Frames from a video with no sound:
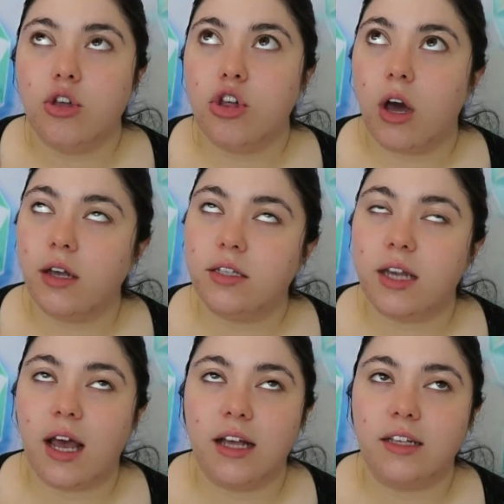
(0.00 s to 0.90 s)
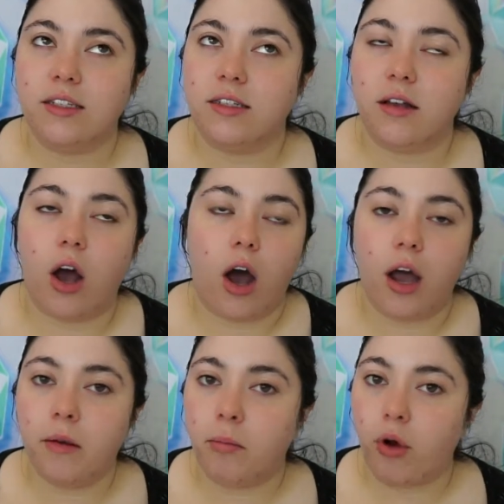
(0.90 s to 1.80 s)
just as
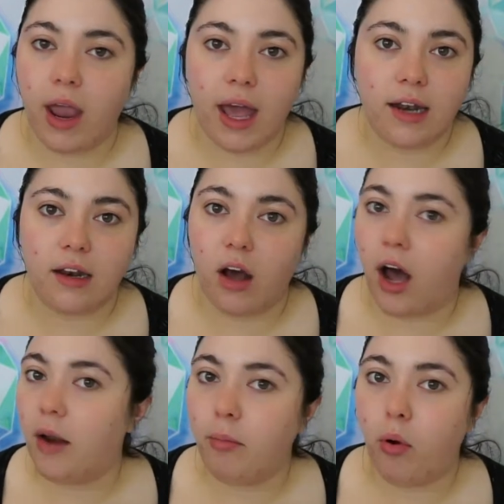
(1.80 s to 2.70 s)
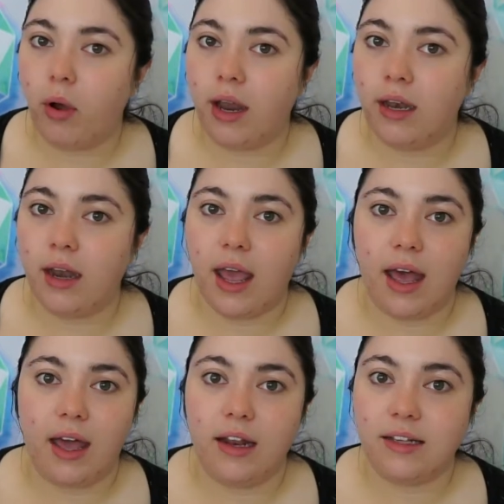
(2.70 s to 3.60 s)
on brand and on point
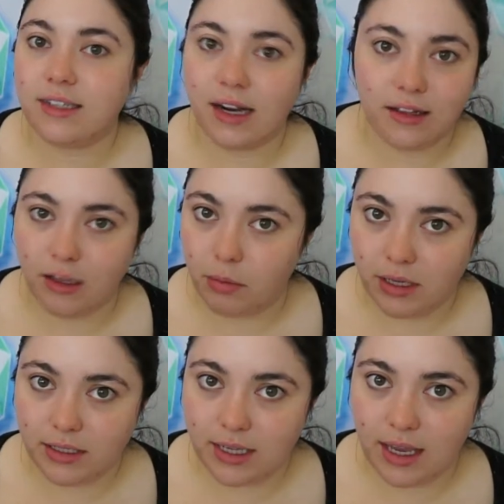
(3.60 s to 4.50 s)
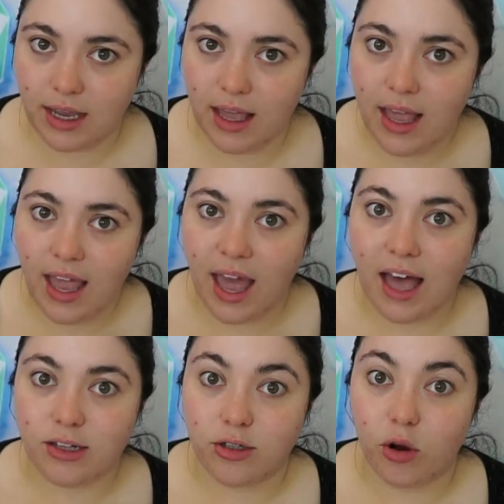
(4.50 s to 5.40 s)
and aesthetically pleasing
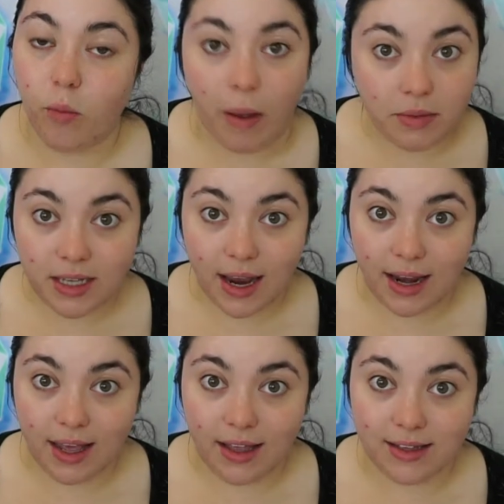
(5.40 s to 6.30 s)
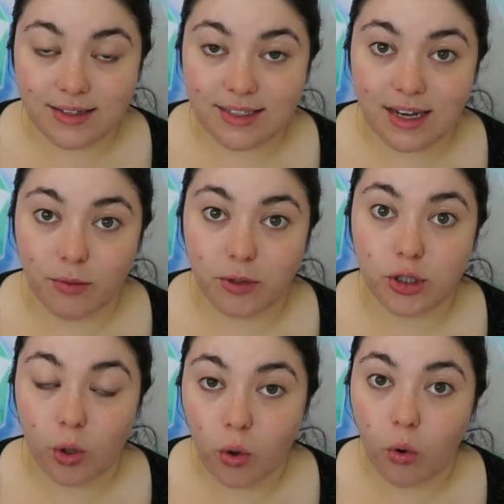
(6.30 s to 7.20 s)
as their website is, and it was
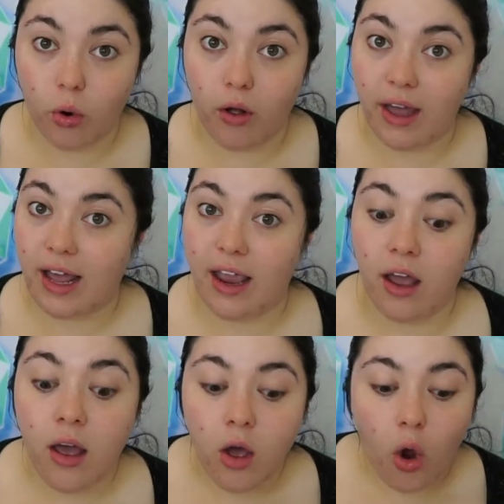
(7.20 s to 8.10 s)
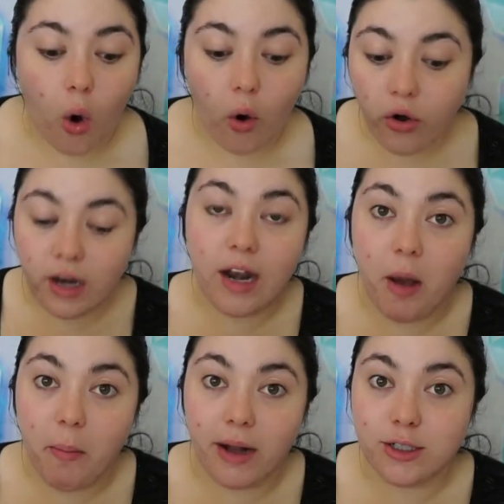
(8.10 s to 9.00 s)
so cool, and I hoarded
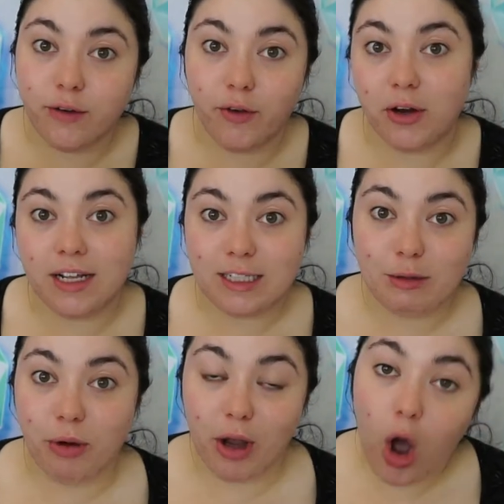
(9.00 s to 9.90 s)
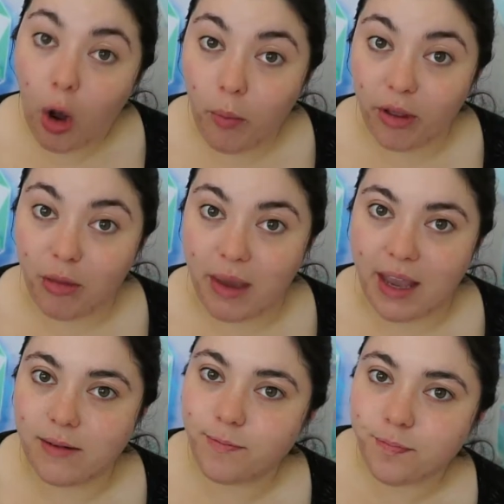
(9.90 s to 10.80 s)
a bunch of goodies to bring home with
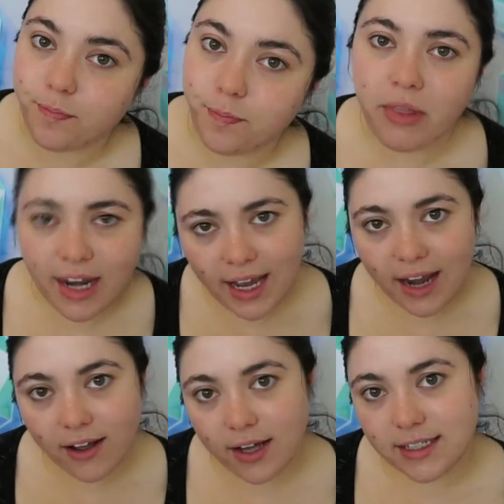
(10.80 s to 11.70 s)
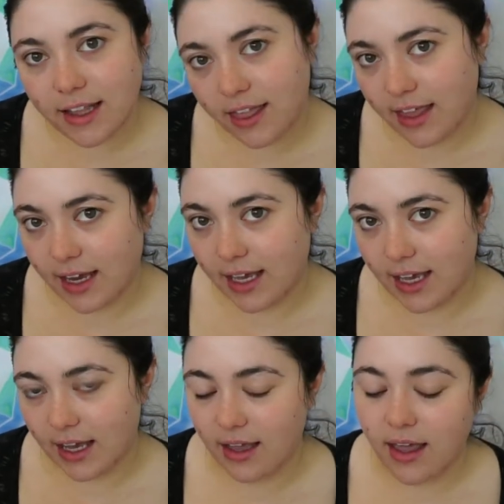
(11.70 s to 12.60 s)
me. But then I kind of got to
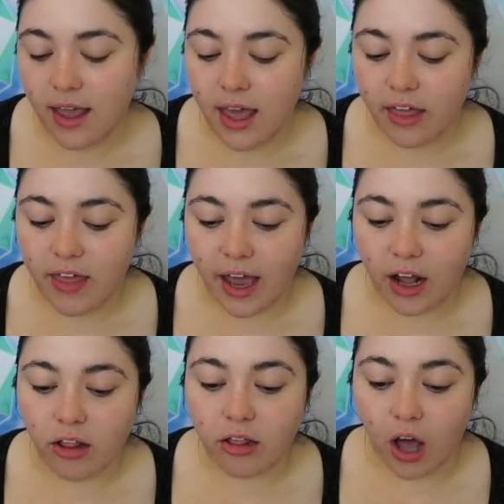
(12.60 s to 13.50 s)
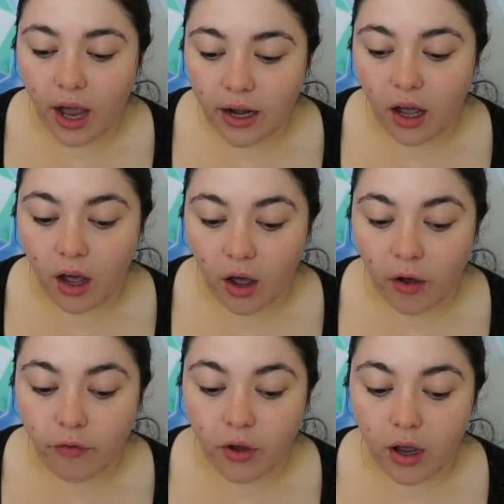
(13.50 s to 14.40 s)
thinking that a lot
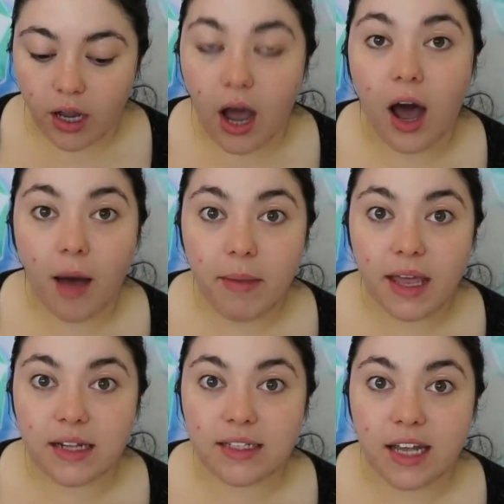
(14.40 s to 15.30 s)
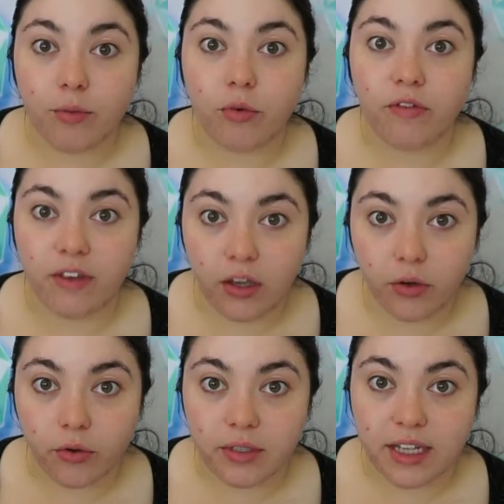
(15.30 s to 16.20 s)
of comments and
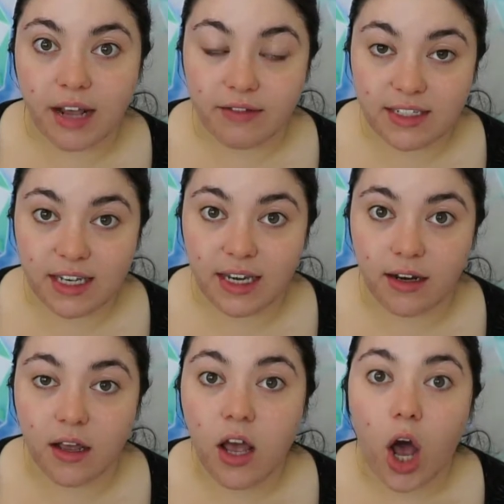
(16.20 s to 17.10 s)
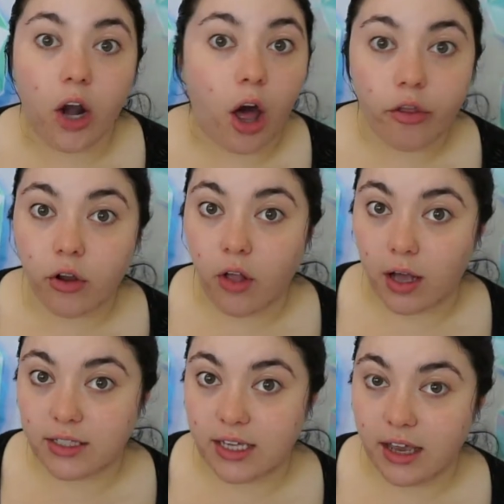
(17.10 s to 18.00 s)
reviews that I've seen on other
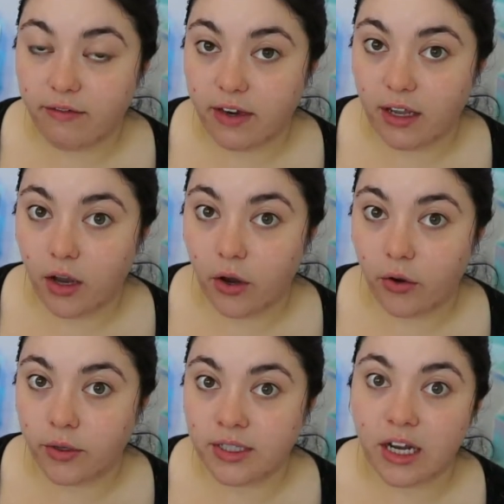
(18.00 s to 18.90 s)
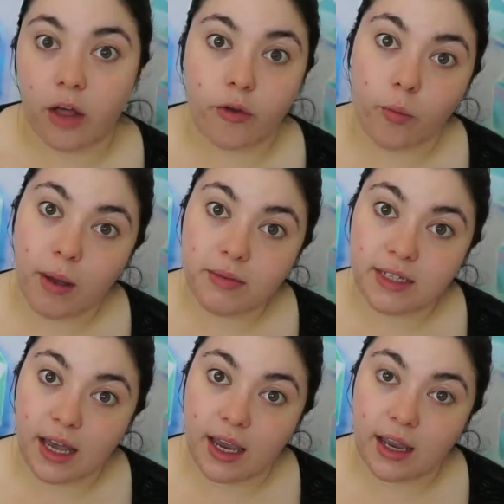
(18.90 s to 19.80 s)
Glossier videos and on their
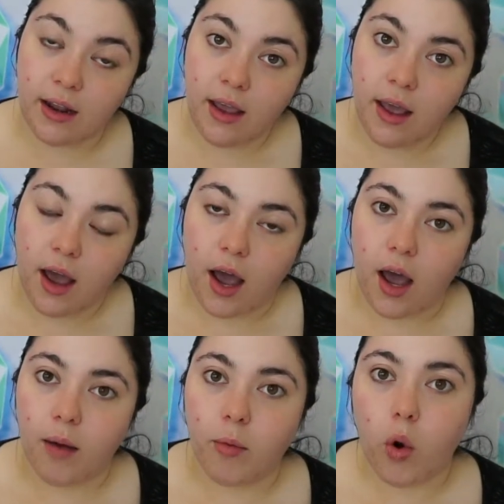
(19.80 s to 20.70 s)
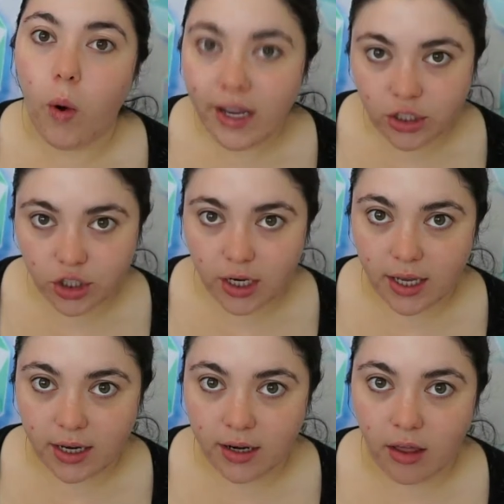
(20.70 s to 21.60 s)
website um,
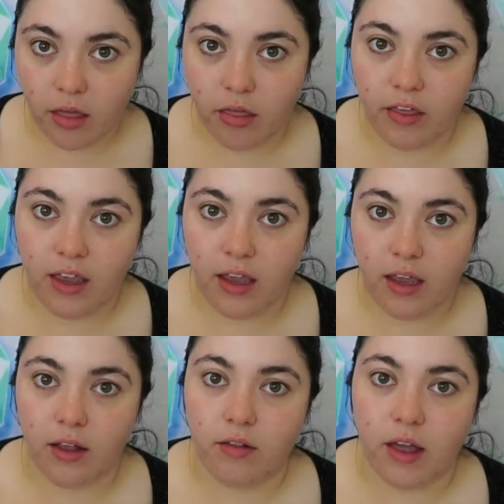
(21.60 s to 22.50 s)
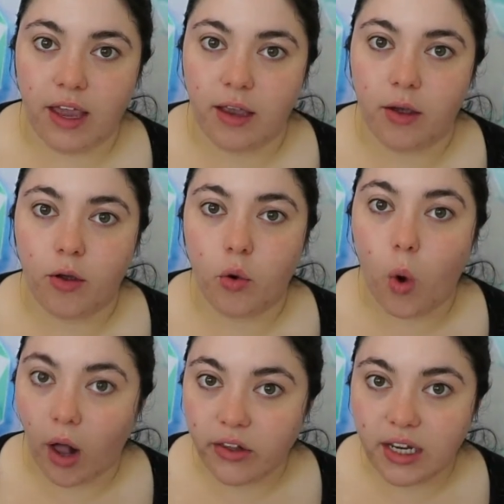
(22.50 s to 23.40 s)
questioned the like
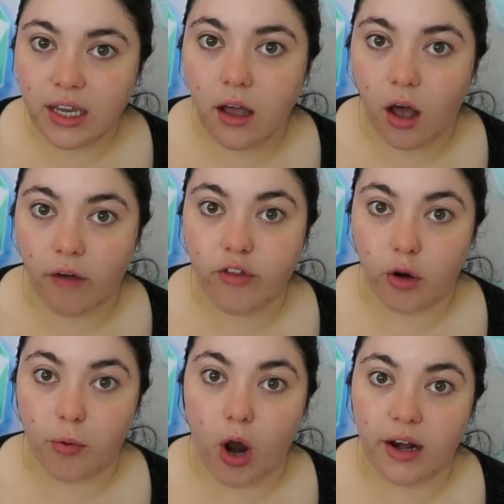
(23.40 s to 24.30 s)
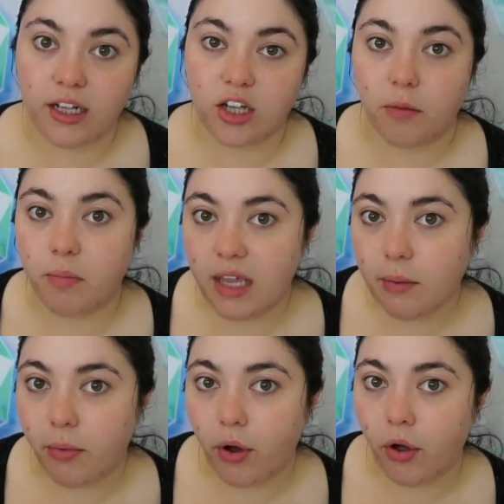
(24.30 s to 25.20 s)
quality of their products on
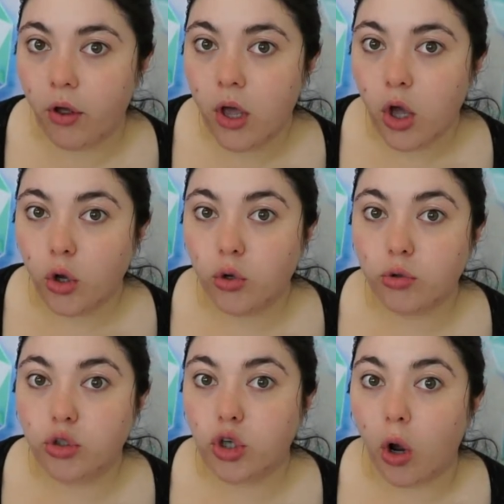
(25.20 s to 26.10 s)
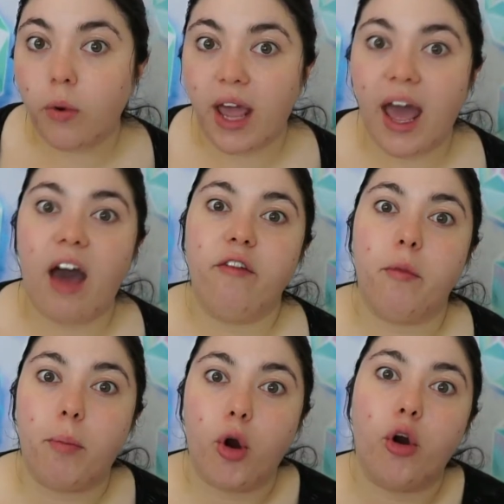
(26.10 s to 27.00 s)
people who don't have
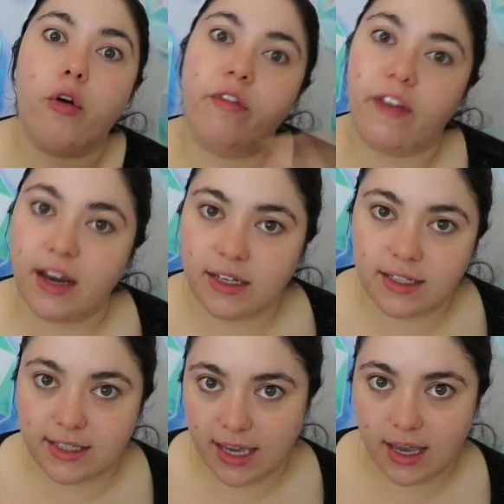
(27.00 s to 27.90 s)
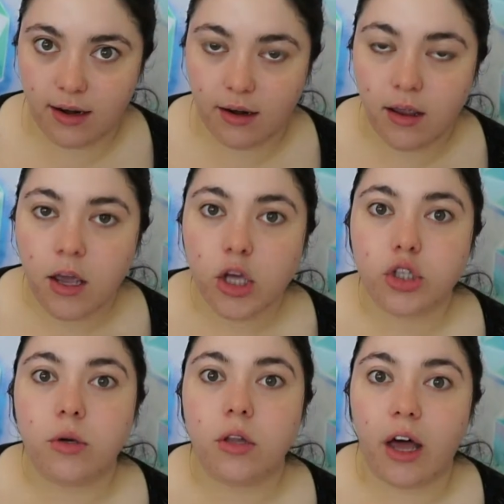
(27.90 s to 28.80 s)
perfect skin.
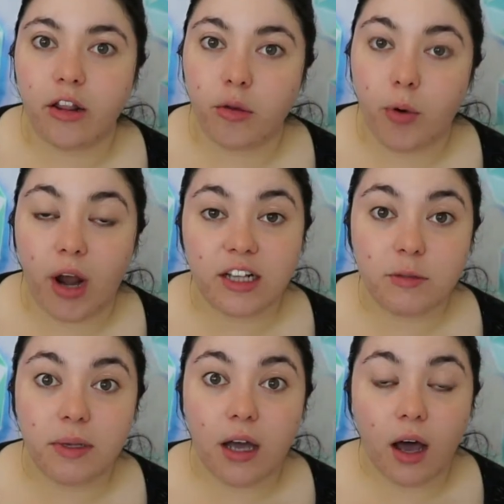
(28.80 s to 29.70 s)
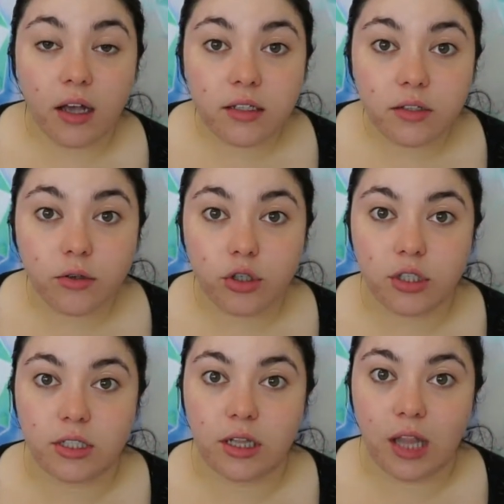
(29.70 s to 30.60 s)
So a lot of their products, because they're
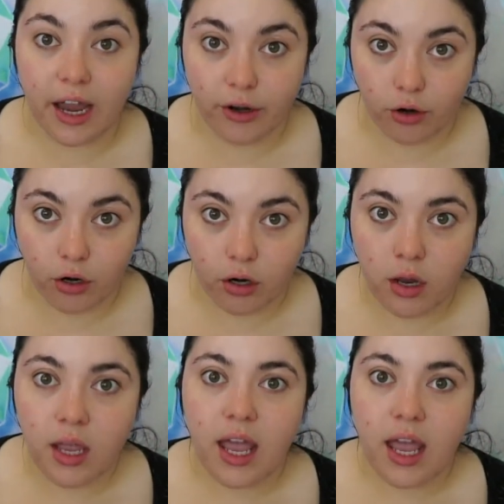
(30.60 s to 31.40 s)
just lighter